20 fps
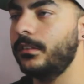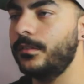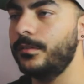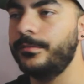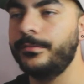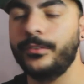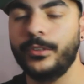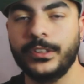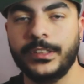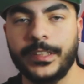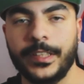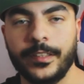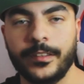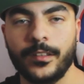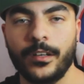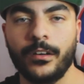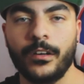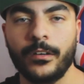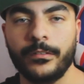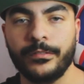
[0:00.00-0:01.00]
the first
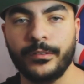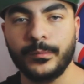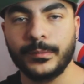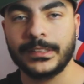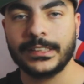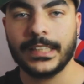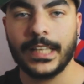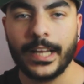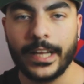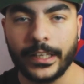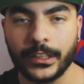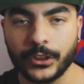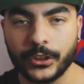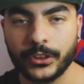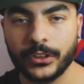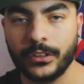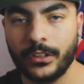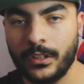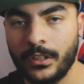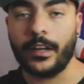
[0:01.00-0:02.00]
guitar from
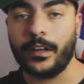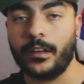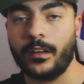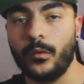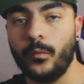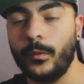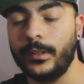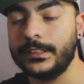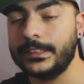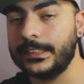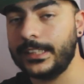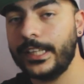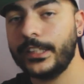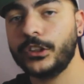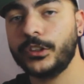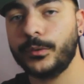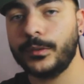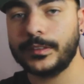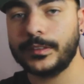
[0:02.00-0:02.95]
Slash. Like when Slash